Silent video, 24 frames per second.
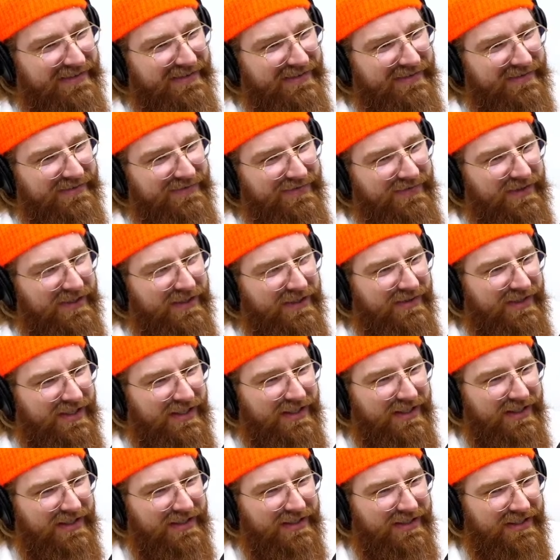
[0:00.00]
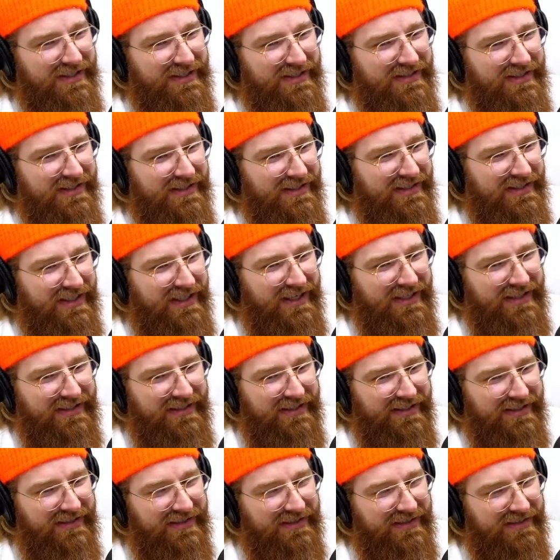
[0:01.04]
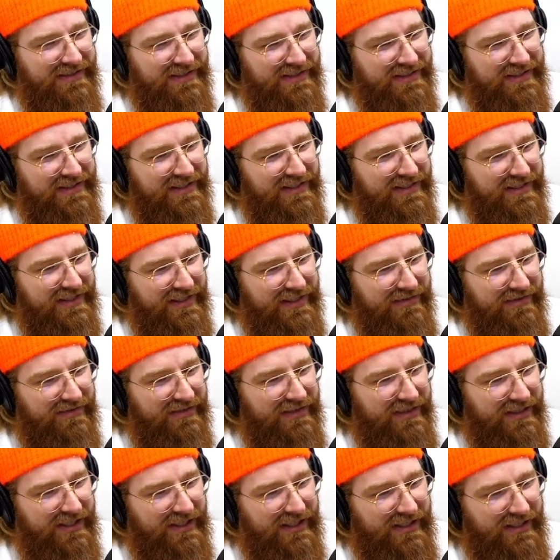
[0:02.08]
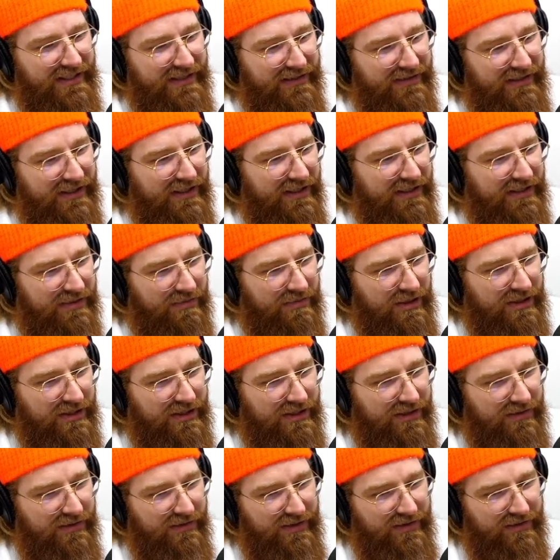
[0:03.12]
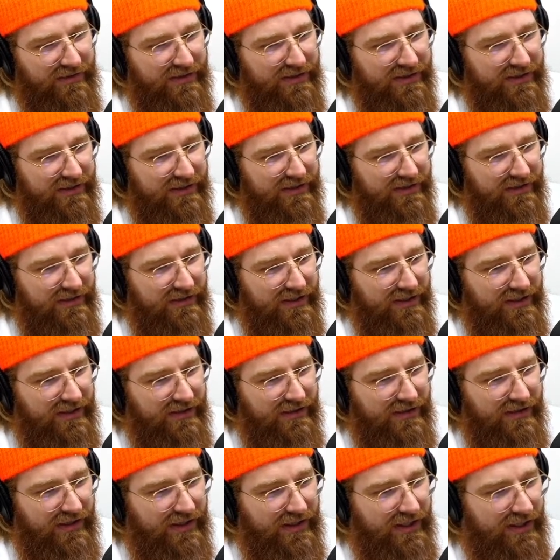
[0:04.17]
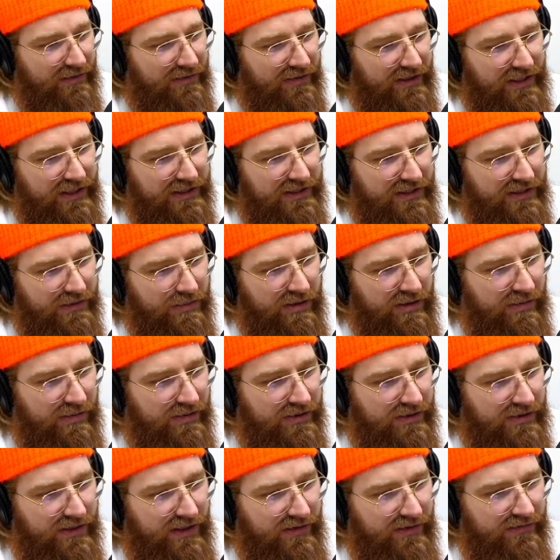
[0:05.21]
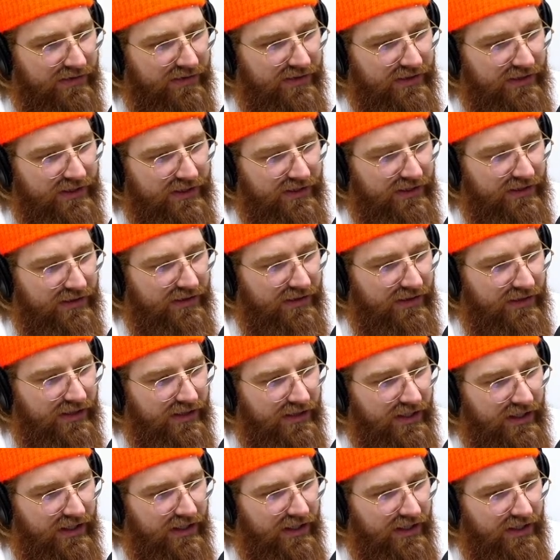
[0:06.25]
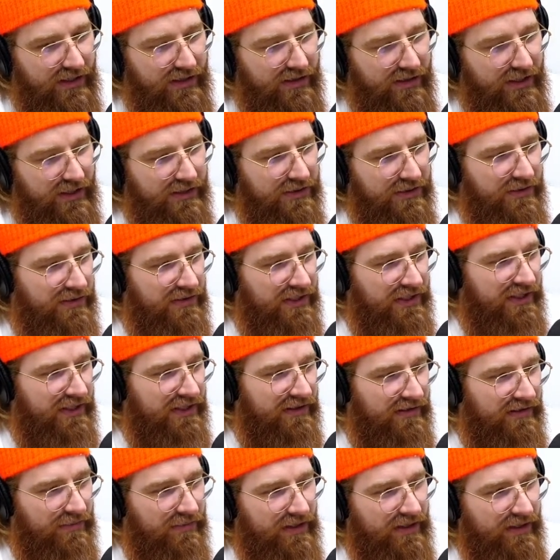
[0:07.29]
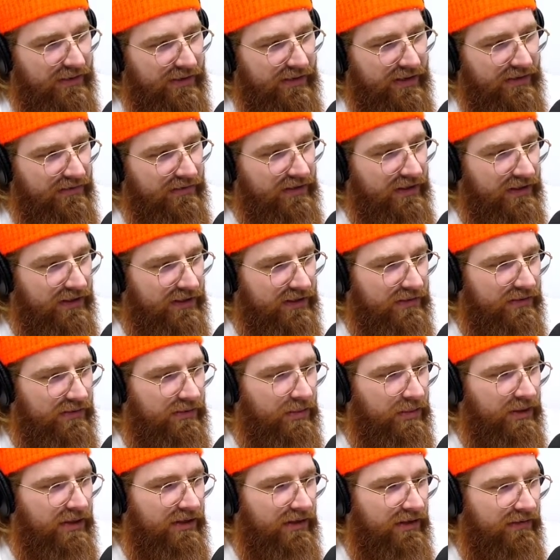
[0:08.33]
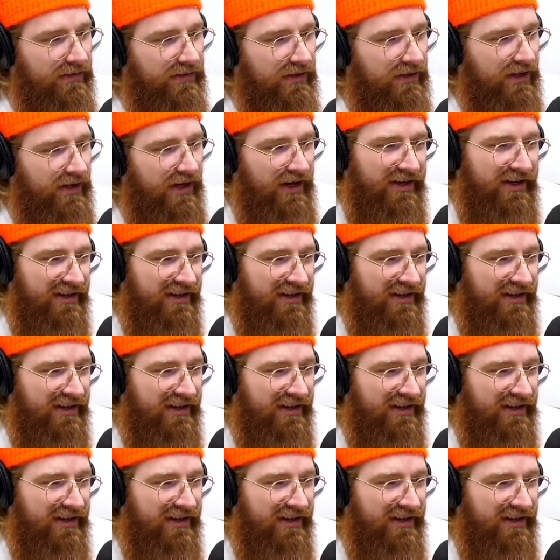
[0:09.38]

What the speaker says: We'll have to look at TikTok though, because I feel like especially with what you're doing, and like when I see people's stuff on there, I do think I'm like, man, I feel like this would be good for her.